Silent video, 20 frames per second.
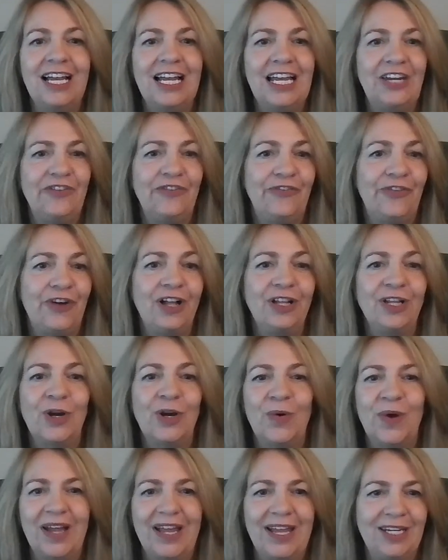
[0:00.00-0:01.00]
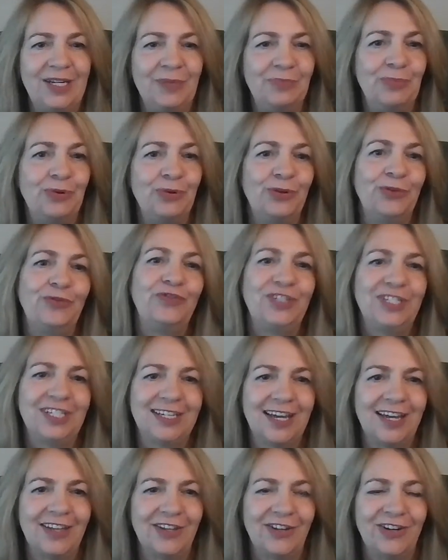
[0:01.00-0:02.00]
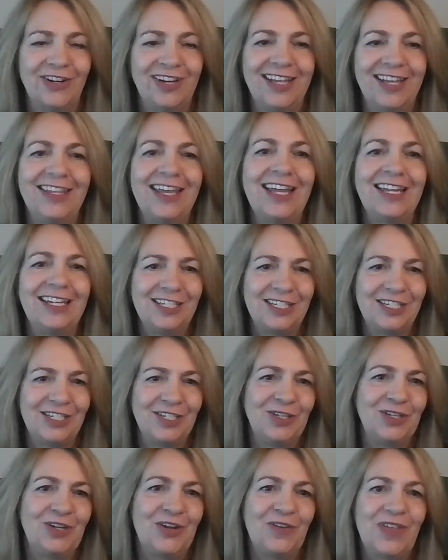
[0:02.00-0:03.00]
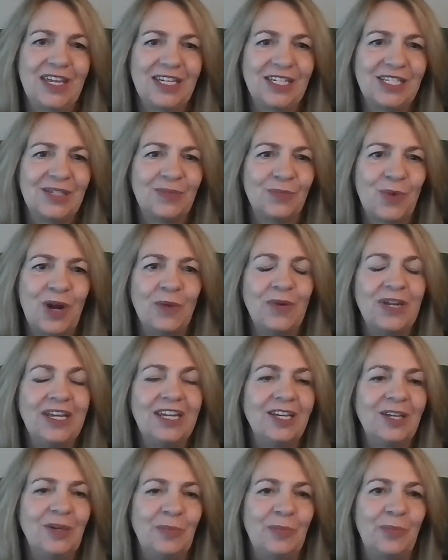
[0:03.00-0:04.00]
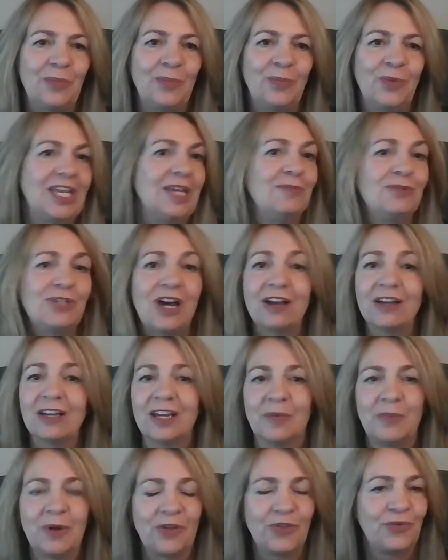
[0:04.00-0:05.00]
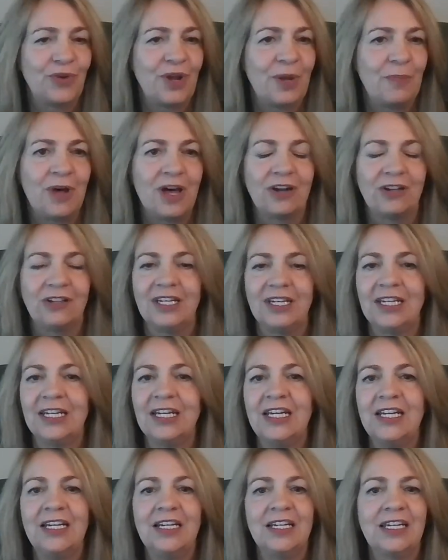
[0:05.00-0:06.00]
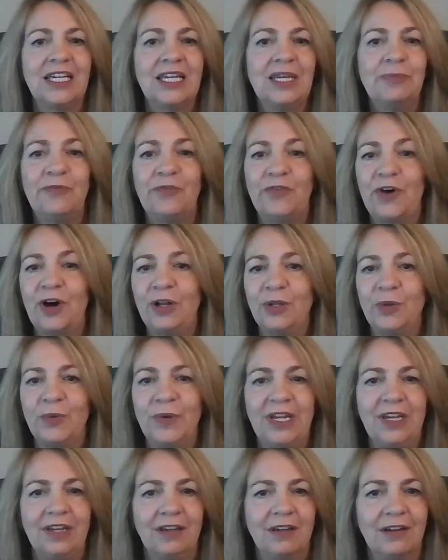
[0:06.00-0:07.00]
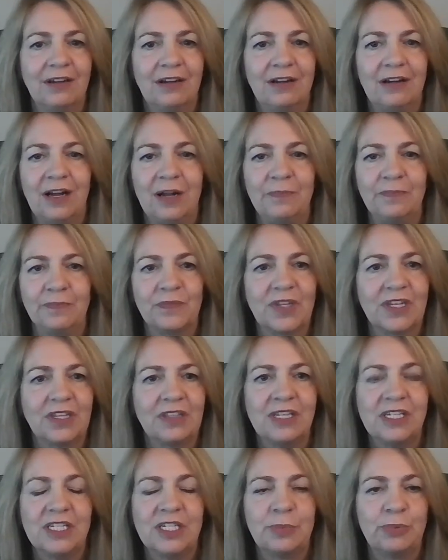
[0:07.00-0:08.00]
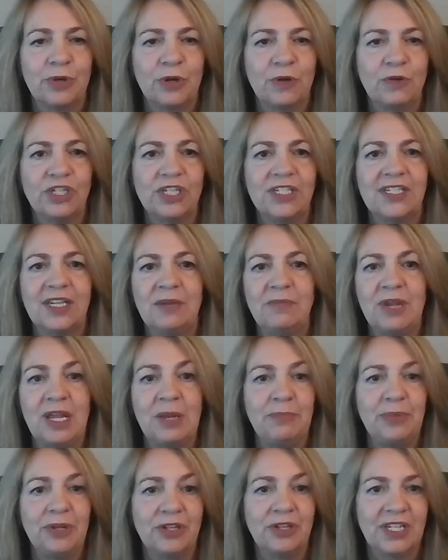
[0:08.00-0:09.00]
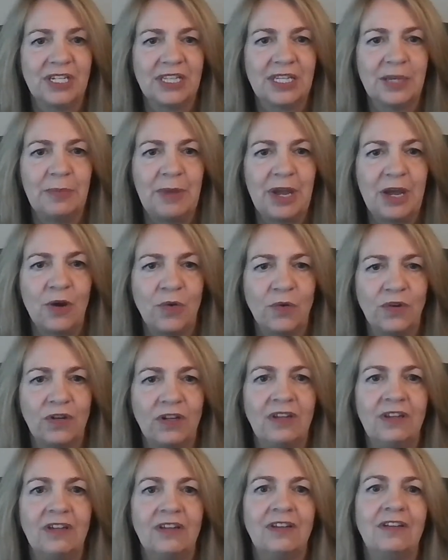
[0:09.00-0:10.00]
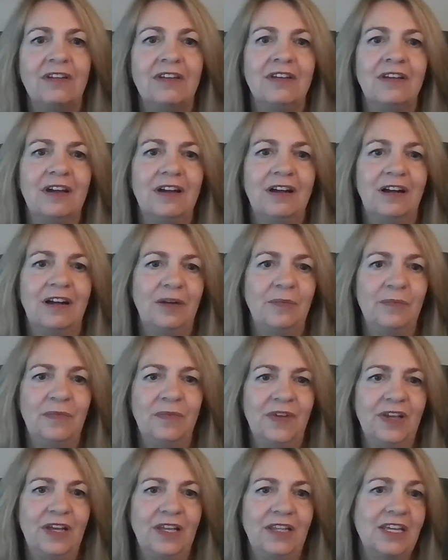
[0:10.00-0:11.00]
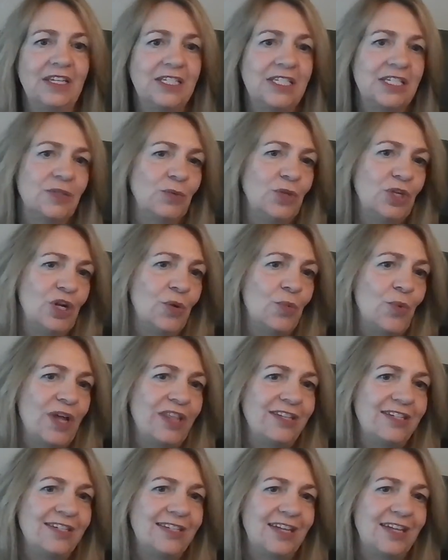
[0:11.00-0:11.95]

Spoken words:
and follow and improve together. And that's why we keep talking about threat modeling, keep following these approaches and building them out. And that's why the